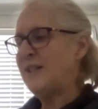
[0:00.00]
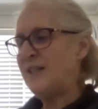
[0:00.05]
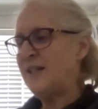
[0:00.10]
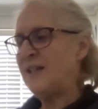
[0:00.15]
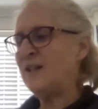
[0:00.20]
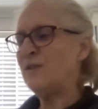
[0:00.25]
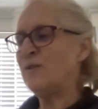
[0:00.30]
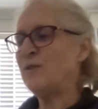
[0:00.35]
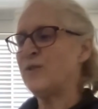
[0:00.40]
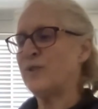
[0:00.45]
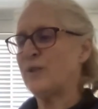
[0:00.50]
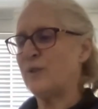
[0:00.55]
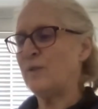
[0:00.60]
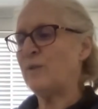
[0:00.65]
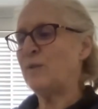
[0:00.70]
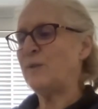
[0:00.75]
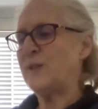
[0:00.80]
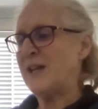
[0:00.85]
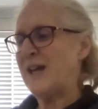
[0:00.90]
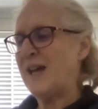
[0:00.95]
single
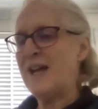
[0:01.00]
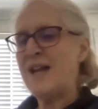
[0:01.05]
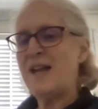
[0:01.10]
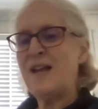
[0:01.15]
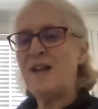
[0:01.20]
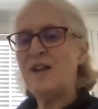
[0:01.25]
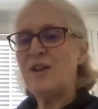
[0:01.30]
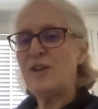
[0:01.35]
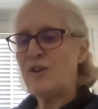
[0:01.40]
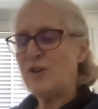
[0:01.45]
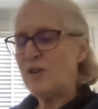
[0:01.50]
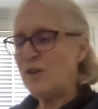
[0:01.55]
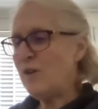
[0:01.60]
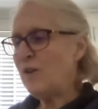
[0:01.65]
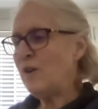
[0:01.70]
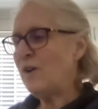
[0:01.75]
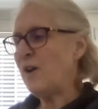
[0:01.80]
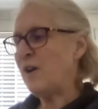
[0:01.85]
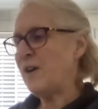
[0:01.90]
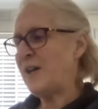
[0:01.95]
school day,
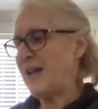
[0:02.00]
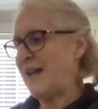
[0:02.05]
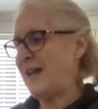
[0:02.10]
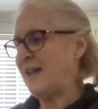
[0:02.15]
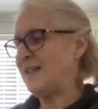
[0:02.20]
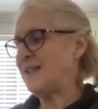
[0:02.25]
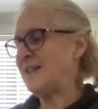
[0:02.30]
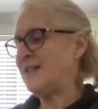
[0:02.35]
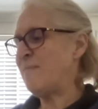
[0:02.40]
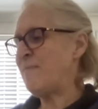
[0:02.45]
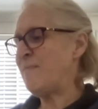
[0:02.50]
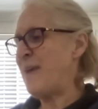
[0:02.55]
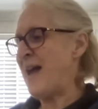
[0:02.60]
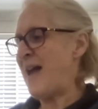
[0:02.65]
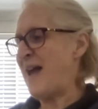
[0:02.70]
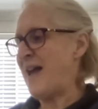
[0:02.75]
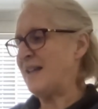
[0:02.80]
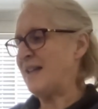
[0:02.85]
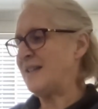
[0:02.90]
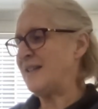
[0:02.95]
Hugo counts the
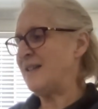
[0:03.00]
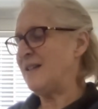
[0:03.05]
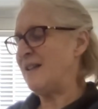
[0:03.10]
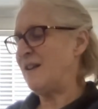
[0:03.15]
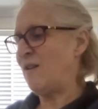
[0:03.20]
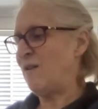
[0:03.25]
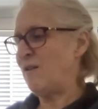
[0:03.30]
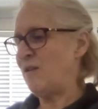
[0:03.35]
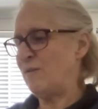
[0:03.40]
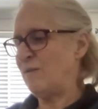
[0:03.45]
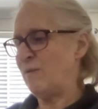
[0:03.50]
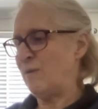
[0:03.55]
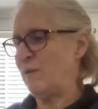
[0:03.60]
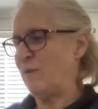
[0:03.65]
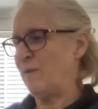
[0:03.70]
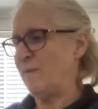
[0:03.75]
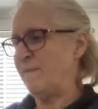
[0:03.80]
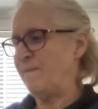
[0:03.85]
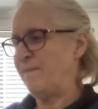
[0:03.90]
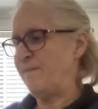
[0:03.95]
bags in the locker
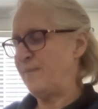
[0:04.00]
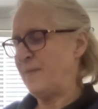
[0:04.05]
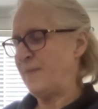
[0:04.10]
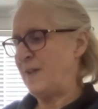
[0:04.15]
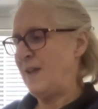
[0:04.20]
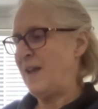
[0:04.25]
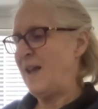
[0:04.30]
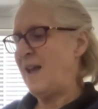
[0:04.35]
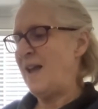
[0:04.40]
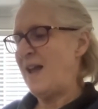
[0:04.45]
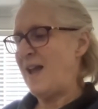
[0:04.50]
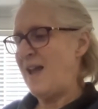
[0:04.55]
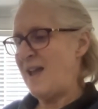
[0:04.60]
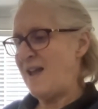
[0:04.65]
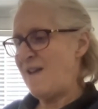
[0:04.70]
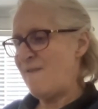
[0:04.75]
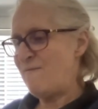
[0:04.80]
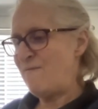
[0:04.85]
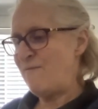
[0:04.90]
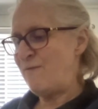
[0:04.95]
room.
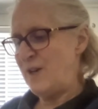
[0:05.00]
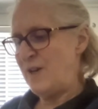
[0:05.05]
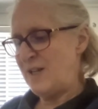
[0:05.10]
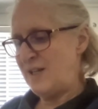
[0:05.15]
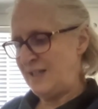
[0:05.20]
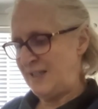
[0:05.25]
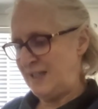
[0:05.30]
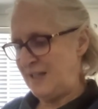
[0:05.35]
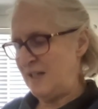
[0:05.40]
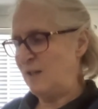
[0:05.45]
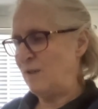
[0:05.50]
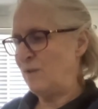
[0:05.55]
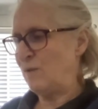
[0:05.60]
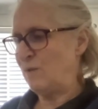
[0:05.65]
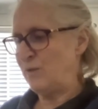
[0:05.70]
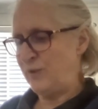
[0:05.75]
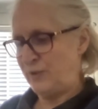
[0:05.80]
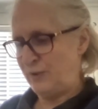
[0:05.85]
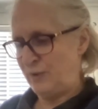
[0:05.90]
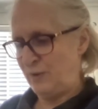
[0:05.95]
Every single
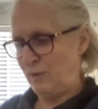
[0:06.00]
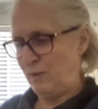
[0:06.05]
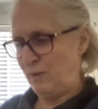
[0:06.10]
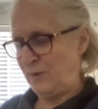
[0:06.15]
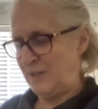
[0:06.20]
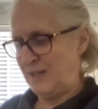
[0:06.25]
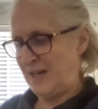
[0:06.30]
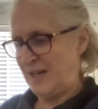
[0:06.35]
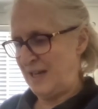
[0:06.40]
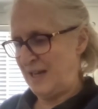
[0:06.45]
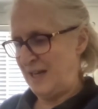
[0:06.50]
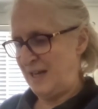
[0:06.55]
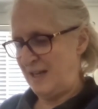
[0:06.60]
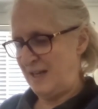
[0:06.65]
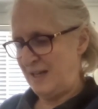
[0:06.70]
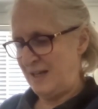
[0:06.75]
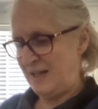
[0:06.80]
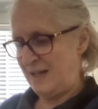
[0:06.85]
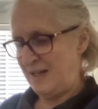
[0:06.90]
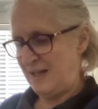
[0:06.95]
school day.
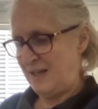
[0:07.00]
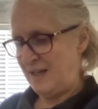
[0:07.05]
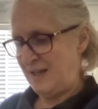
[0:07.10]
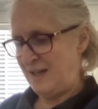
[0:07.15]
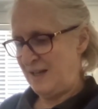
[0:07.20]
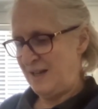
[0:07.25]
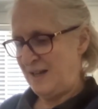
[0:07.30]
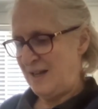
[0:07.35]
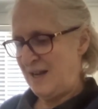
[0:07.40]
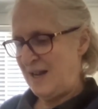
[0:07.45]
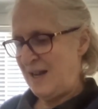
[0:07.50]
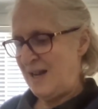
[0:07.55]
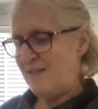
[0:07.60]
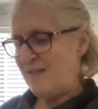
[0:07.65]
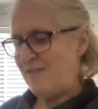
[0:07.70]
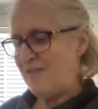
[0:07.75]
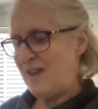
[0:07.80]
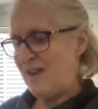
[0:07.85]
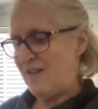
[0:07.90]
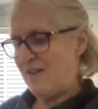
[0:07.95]

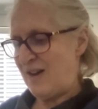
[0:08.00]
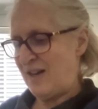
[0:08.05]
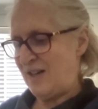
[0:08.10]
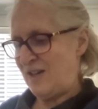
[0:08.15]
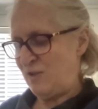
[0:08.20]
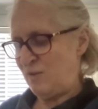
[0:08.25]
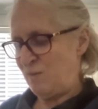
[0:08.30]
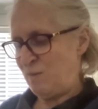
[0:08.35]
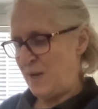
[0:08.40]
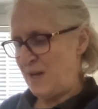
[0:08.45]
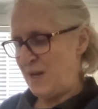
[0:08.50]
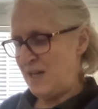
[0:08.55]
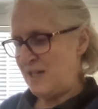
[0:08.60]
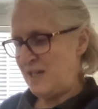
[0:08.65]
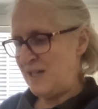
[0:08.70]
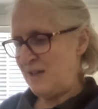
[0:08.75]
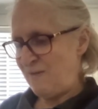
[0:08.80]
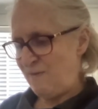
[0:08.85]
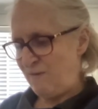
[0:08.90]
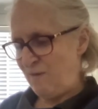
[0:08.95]
There are
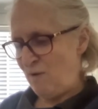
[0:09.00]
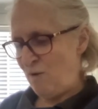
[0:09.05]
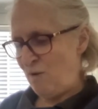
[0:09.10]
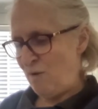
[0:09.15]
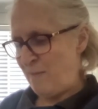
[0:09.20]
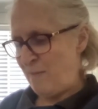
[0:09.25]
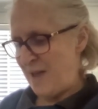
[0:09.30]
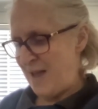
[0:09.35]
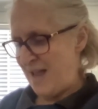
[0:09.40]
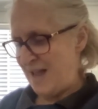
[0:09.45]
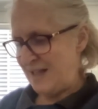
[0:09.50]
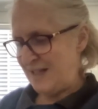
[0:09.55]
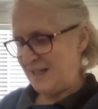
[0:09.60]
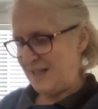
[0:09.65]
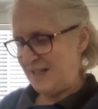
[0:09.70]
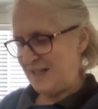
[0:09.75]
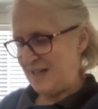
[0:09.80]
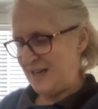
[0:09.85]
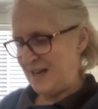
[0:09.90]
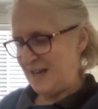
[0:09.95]
24 bags
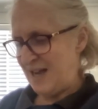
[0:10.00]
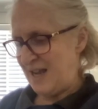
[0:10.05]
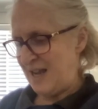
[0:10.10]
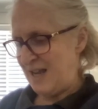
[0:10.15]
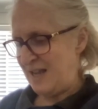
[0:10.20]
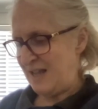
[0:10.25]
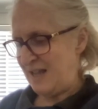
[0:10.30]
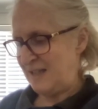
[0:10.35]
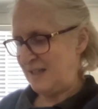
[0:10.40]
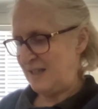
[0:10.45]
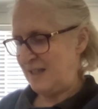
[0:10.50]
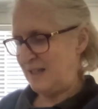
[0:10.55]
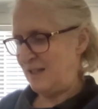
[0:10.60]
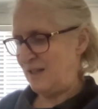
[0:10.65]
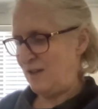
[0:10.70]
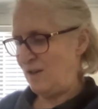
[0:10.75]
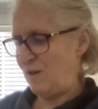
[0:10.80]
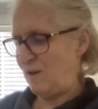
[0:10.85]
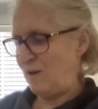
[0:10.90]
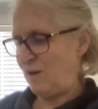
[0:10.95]
today, says
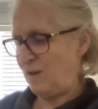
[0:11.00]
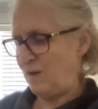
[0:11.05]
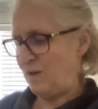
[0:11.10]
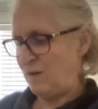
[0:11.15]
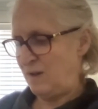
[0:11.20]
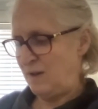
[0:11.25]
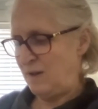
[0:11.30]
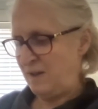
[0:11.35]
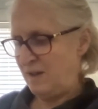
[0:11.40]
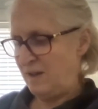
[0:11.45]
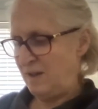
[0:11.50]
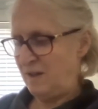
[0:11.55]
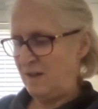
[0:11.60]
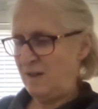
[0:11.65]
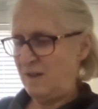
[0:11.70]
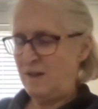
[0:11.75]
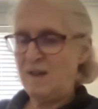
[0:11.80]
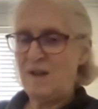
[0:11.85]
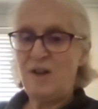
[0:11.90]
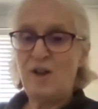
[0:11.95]
Hugo.
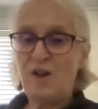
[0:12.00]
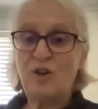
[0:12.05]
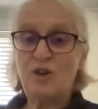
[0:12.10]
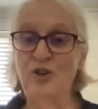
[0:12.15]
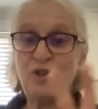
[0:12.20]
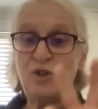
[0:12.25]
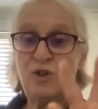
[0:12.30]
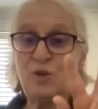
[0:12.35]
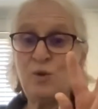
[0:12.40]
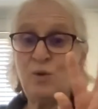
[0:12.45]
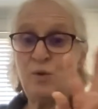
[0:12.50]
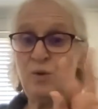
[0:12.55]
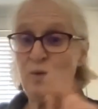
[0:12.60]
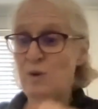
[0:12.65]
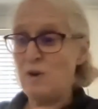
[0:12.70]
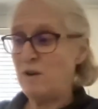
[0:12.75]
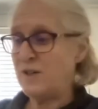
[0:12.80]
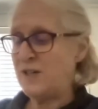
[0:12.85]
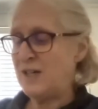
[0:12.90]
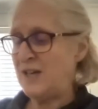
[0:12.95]
Two
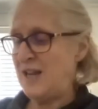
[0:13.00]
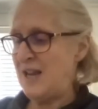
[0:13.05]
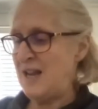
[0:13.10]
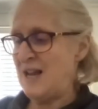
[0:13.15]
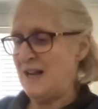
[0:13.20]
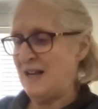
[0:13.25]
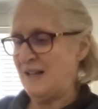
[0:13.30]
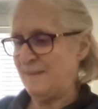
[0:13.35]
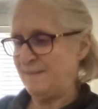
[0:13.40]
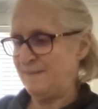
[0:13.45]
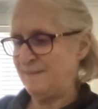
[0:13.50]
not here.